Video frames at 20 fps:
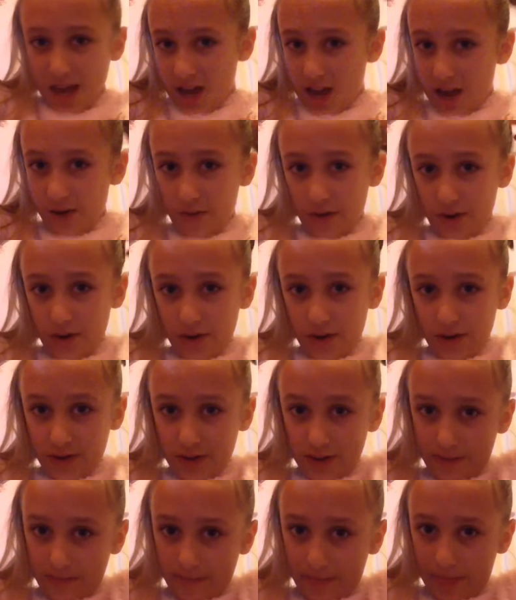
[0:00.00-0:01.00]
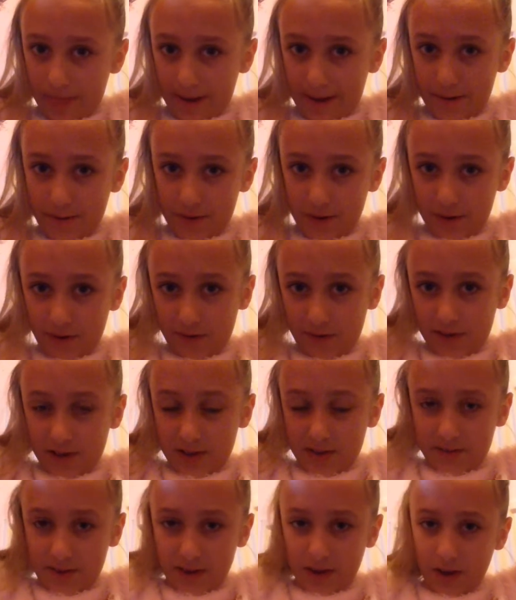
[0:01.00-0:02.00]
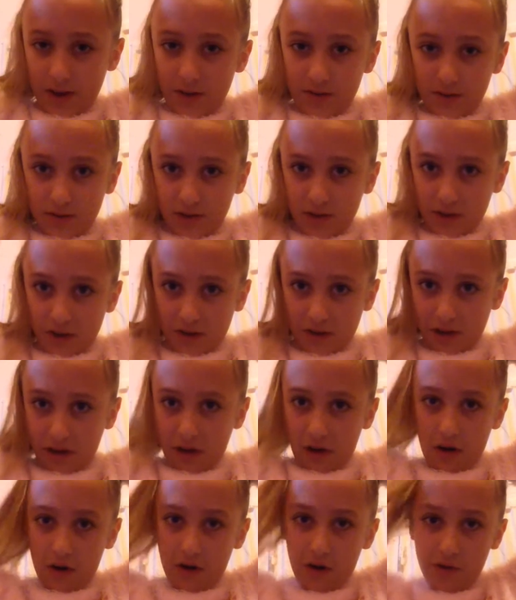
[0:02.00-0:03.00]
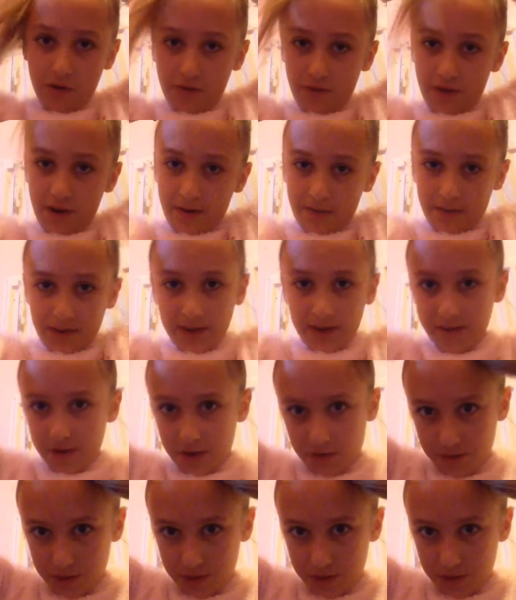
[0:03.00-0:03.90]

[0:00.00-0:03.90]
I wonder if this video has already gone over, even though